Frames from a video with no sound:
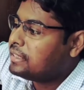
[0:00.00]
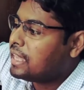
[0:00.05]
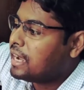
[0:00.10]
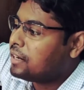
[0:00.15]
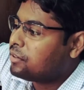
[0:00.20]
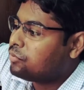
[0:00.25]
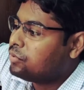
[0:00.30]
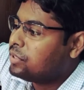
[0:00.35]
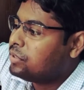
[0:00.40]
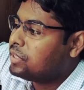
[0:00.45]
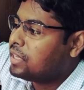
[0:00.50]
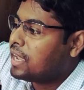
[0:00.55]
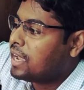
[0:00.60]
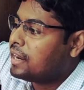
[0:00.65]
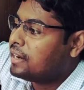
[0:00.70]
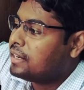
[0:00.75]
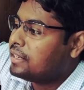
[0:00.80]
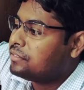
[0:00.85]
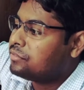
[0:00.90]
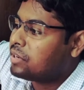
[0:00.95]
that we
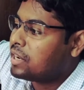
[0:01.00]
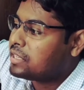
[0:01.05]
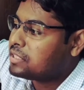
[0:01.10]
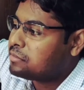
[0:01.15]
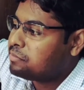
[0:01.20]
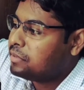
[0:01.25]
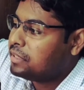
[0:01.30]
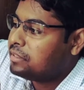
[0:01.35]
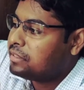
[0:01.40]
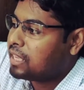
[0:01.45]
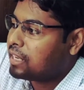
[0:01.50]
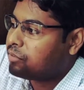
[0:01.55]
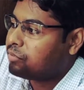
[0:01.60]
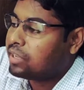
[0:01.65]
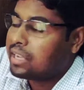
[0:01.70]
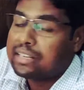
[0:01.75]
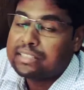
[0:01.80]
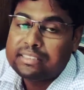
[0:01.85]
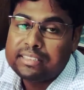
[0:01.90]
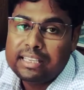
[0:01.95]
can transmit, that we
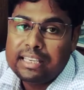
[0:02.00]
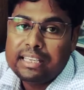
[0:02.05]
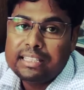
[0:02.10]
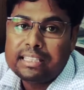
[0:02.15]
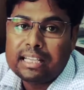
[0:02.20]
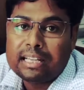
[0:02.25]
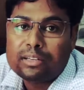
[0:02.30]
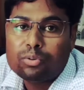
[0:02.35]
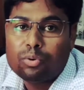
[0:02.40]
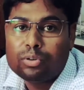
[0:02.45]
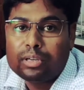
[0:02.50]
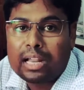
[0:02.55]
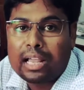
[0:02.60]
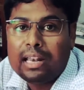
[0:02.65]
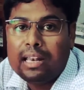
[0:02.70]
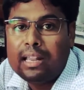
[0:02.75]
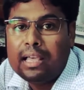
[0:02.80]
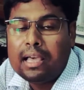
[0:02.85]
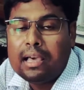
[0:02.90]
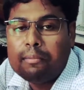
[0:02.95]
can see the
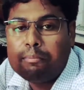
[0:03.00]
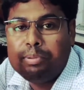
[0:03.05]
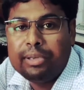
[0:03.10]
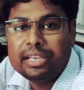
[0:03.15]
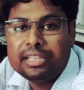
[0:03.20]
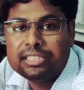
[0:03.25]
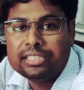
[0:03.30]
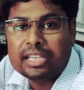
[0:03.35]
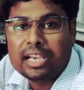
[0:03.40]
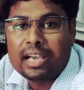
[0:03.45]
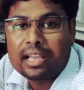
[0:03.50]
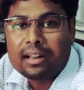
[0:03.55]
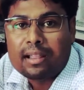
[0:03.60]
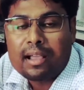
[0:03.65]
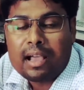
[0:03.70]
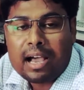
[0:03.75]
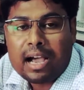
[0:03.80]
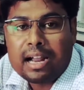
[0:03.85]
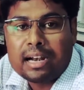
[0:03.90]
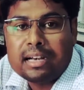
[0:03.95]
total picture
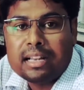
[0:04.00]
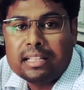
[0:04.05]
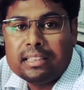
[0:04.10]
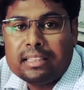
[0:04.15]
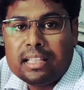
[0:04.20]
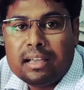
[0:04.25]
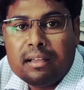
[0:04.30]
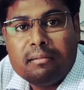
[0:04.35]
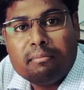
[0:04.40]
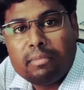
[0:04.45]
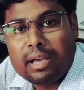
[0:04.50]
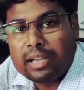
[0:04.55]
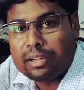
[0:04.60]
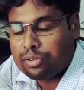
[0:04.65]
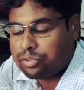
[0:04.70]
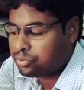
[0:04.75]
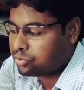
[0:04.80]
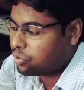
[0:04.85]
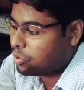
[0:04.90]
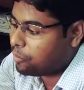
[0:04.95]
under the
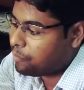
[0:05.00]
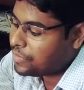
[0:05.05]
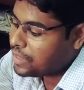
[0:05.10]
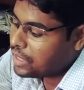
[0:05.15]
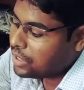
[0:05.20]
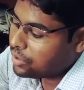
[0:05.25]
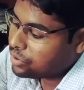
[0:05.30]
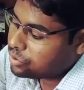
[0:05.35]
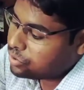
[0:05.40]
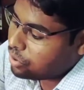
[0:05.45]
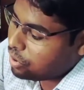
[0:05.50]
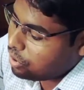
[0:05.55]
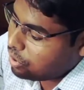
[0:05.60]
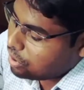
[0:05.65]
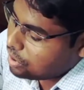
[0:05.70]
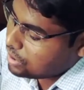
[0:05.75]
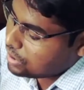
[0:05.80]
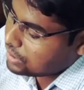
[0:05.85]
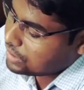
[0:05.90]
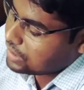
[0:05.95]
microscope.
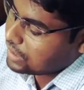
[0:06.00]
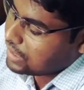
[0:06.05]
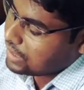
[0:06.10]
So